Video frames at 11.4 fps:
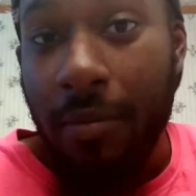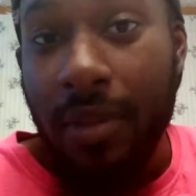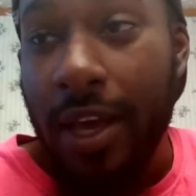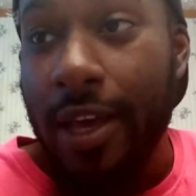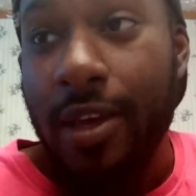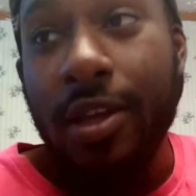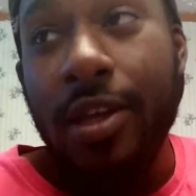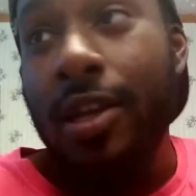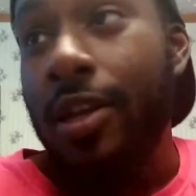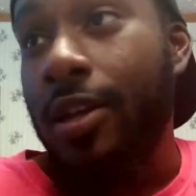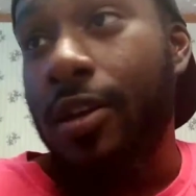I'm like,
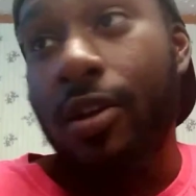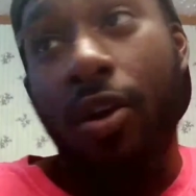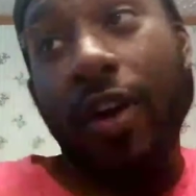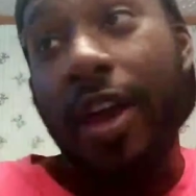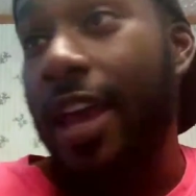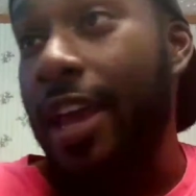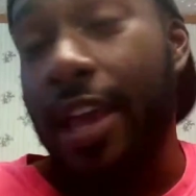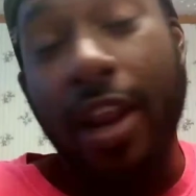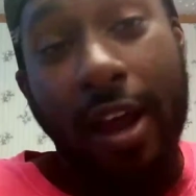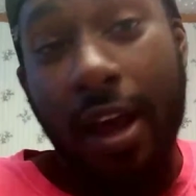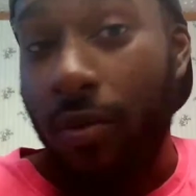go ahead
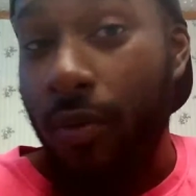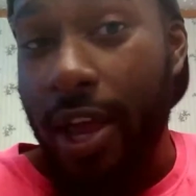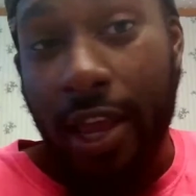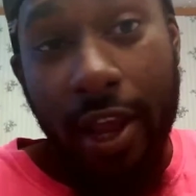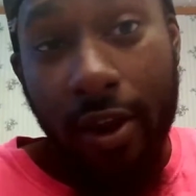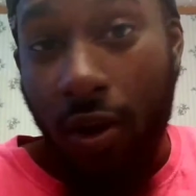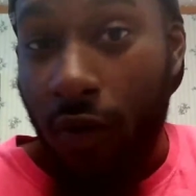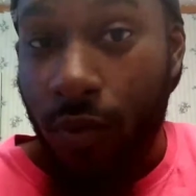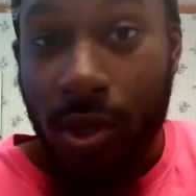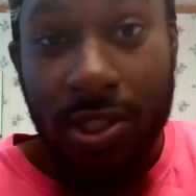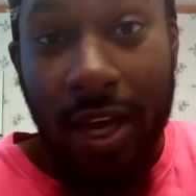and get it out the way and get it
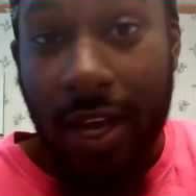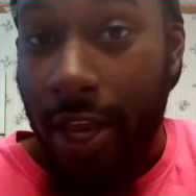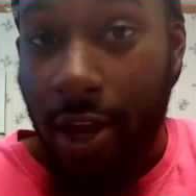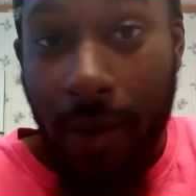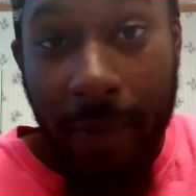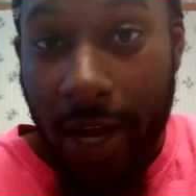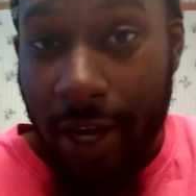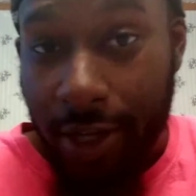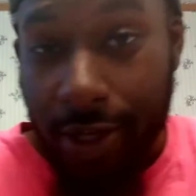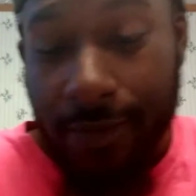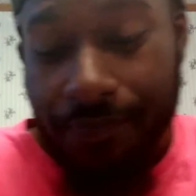over with so I can get up
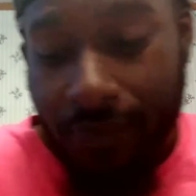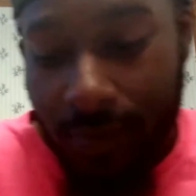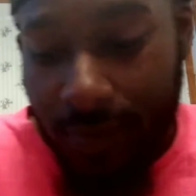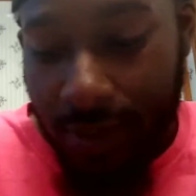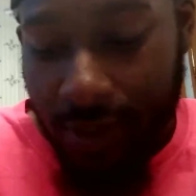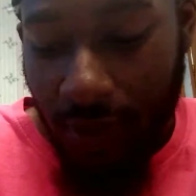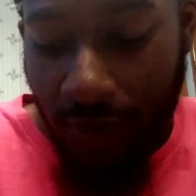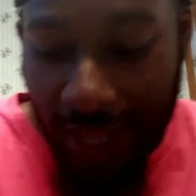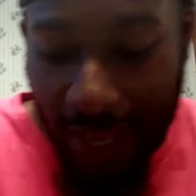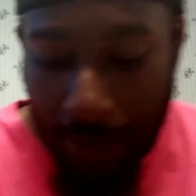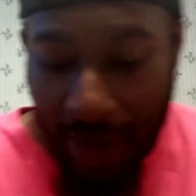out of here. So
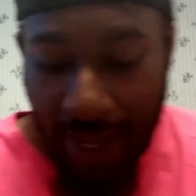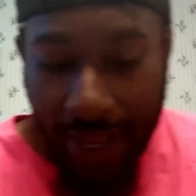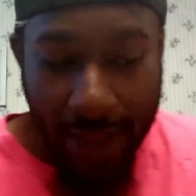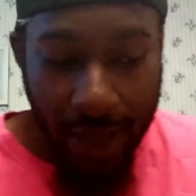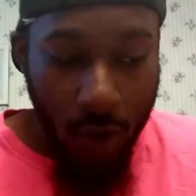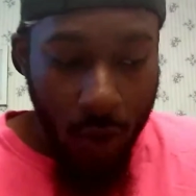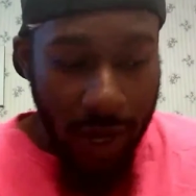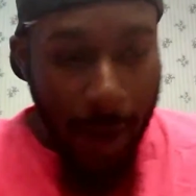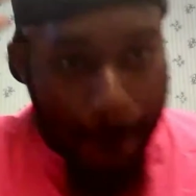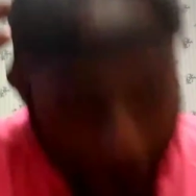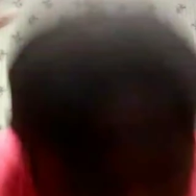he had my head
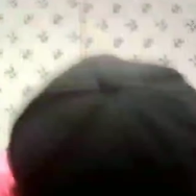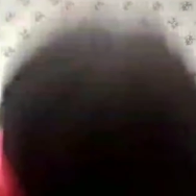going like